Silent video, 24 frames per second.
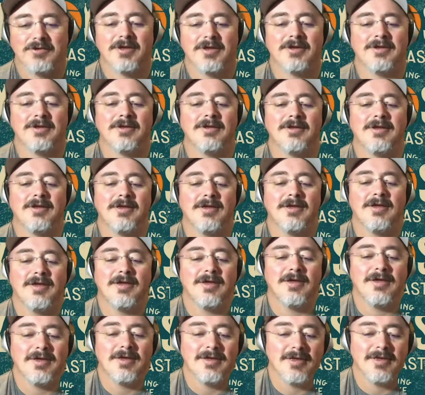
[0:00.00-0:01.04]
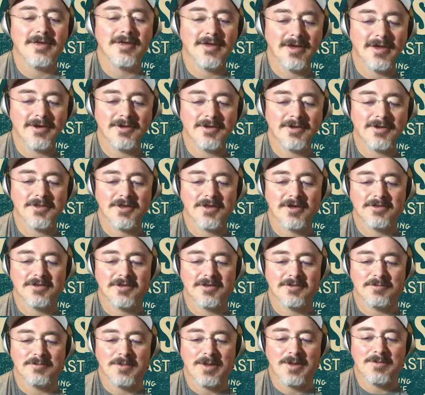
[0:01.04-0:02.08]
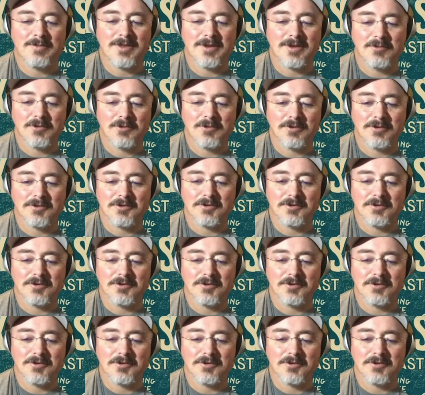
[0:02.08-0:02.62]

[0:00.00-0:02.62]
and kind of thought that maybe they were a